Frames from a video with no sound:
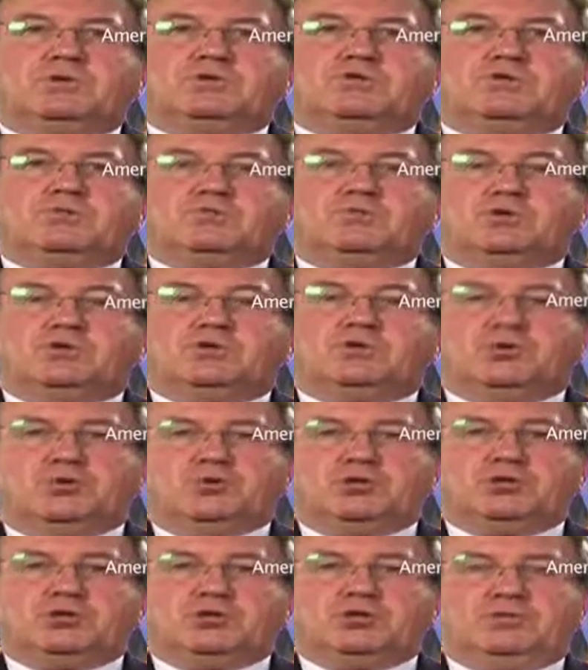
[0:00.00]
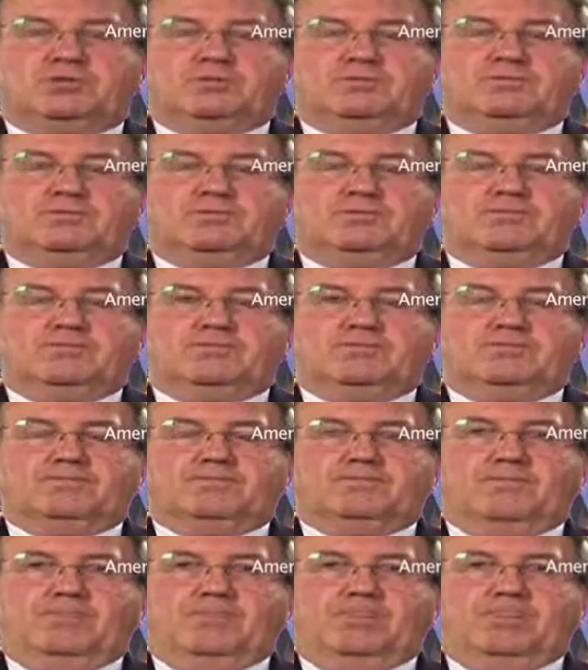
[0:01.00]
with caution.
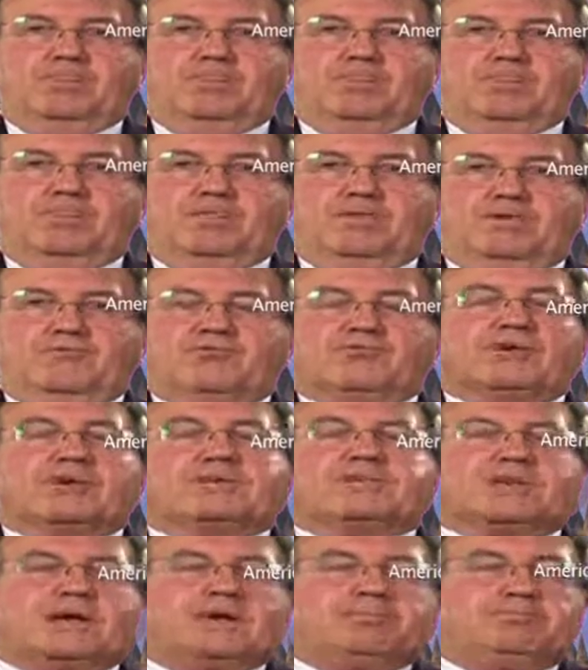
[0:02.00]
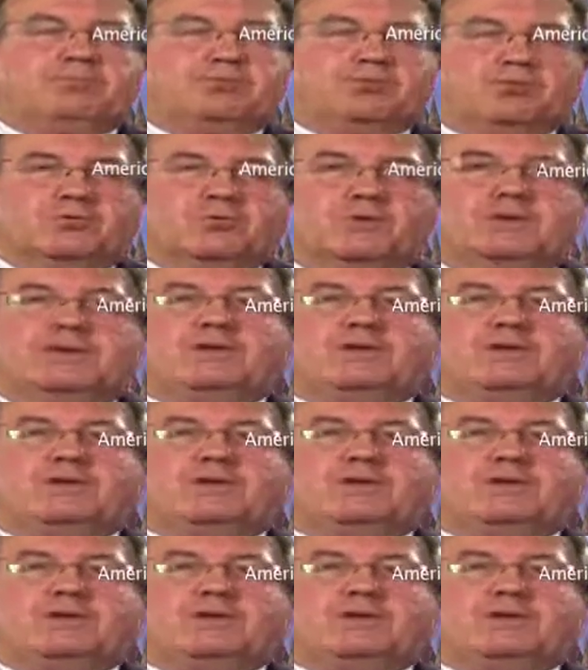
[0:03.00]
For example,